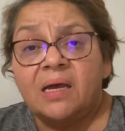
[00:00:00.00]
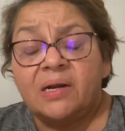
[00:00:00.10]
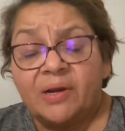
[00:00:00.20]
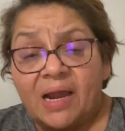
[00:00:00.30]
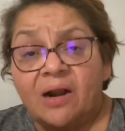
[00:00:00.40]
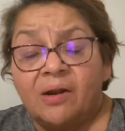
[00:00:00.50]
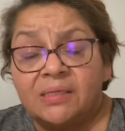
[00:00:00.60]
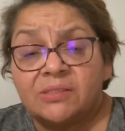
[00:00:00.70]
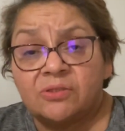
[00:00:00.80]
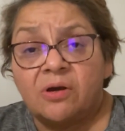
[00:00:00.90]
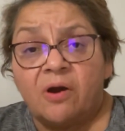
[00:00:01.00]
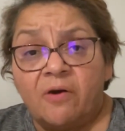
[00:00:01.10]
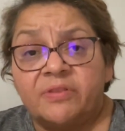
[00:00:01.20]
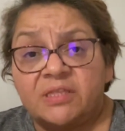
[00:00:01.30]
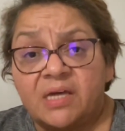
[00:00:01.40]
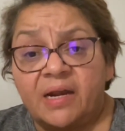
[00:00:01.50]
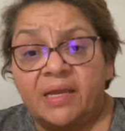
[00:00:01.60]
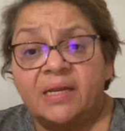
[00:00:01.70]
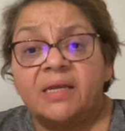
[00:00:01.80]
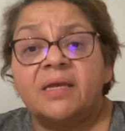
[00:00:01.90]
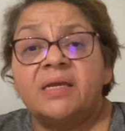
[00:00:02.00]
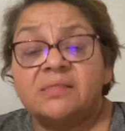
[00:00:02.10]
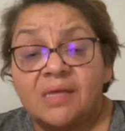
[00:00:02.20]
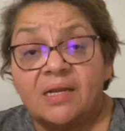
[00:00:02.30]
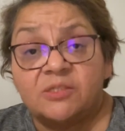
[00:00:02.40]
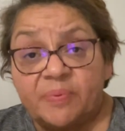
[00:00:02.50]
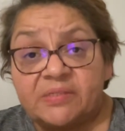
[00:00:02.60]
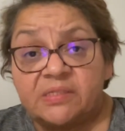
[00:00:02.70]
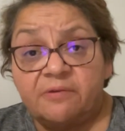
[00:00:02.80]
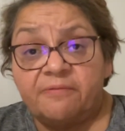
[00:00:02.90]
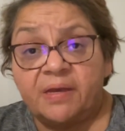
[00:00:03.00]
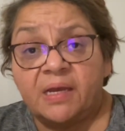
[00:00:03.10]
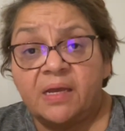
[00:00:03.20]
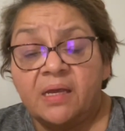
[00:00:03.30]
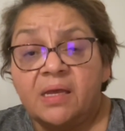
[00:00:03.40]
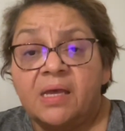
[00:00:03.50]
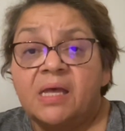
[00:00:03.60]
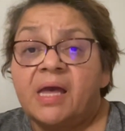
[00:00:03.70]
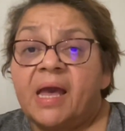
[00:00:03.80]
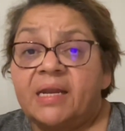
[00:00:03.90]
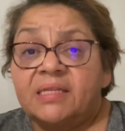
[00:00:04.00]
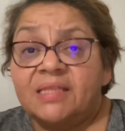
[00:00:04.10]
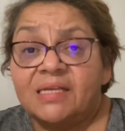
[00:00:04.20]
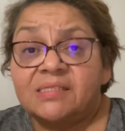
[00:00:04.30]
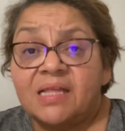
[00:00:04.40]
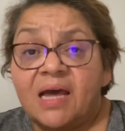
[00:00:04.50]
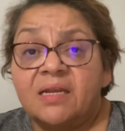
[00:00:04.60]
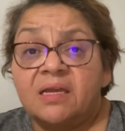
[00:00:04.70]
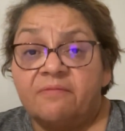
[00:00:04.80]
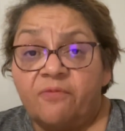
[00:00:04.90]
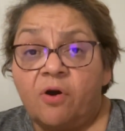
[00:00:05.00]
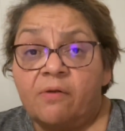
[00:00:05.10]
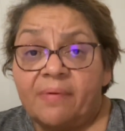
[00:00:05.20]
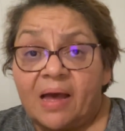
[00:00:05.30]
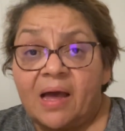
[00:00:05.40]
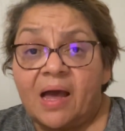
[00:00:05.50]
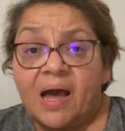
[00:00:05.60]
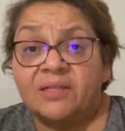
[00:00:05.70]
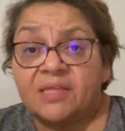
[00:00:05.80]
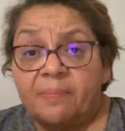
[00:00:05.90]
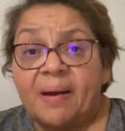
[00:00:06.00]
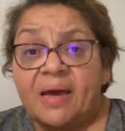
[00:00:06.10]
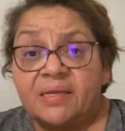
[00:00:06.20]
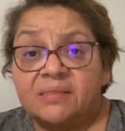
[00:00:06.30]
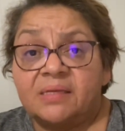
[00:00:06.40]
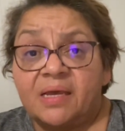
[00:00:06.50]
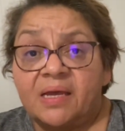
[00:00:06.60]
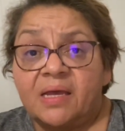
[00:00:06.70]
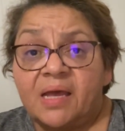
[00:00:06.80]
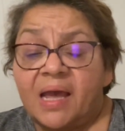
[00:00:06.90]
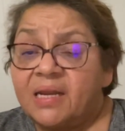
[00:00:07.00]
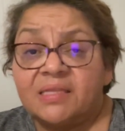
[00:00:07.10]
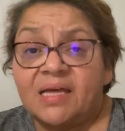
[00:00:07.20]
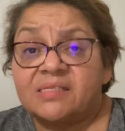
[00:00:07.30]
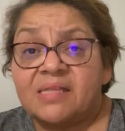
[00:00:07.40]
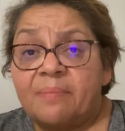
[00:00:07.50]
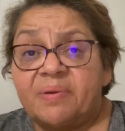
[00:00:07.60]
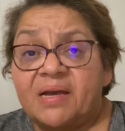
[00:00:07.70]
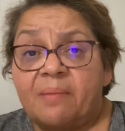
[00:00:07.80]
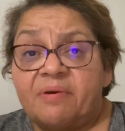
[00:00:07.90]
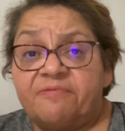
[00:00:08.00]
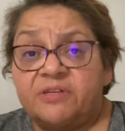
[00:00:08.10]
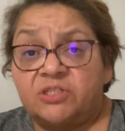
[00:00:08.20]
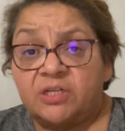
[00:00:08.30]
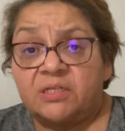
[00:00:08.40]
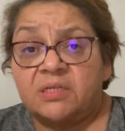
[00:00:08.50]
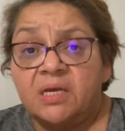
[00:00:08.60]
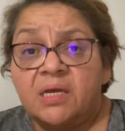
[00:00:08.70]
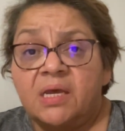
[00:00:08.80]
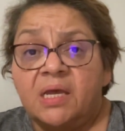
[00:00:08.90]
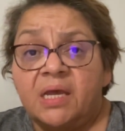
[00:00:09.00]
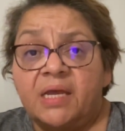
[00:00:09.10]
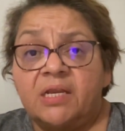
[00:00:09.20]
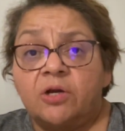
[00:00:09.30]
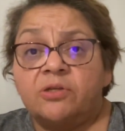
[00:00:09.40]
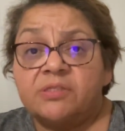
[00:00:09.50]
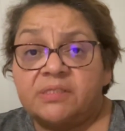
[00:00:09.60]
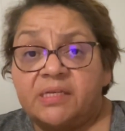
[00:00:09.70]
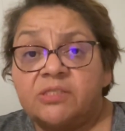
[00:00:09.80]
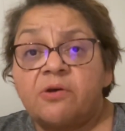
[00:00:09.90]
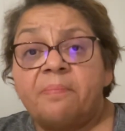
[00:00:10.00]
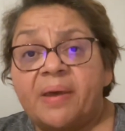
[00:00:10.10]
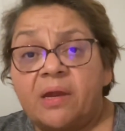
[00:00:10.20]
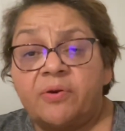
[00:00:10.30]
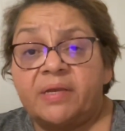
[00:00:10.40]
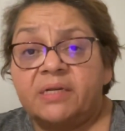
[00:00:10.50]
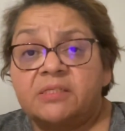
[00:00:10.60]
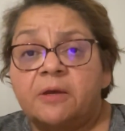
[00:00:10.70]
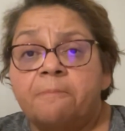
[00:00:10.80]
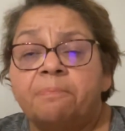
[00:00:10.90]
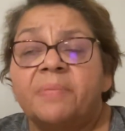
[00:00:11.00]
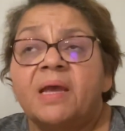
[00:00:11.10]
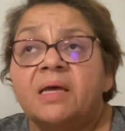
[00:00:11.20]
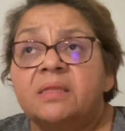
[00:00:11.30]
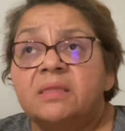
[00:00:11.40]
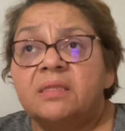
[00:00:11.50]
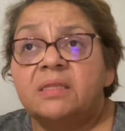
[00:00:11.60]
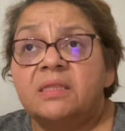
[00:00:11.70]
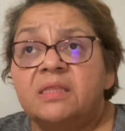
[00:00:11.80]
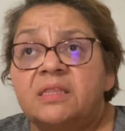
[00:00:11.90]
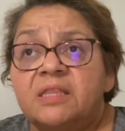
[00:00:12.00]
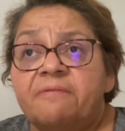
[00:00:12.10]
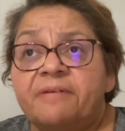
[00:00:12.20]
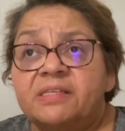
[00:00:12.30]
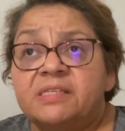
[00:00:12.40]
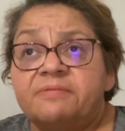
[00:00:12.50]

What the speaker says: regardless of the target. Is non-specific, and it does not involve antibodies, and it does not become efficient. It consists of barriers, defensive